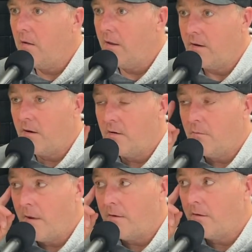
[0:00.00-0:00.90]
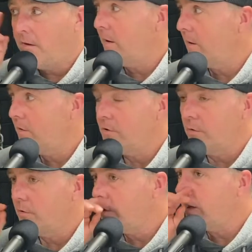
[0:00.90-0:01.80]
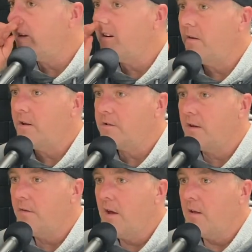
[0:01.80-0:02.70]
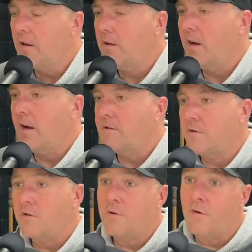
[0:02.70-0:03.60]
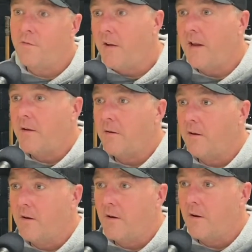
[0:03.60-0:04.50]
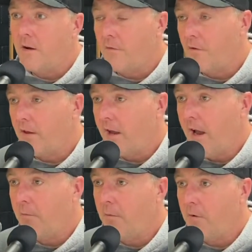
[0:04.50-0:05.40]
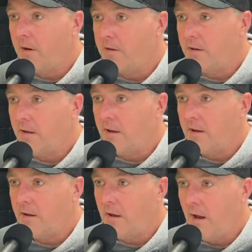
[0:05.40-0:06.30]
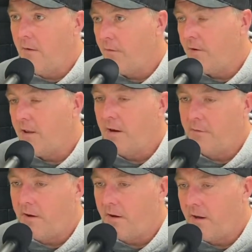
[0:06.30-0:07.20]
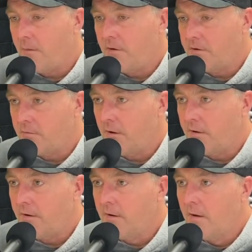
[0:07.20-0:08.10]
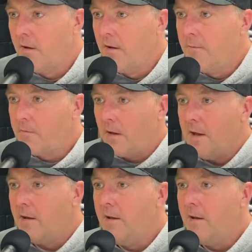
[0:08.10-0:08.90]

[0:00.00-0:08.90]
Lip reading: Like, mentally, like, are you shoulder checking and all that stuff? Like, a lot of guys will just do a fake for the camera, but it's like, if you did that fake in a game, I'd just run you.